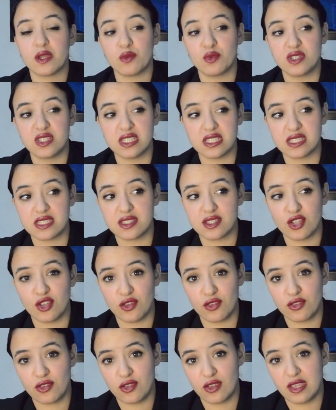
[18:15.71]
which is
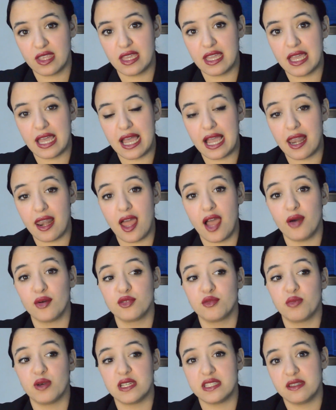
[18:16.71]
not
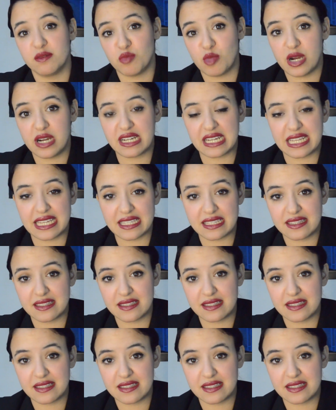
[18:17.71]
allowed by the market.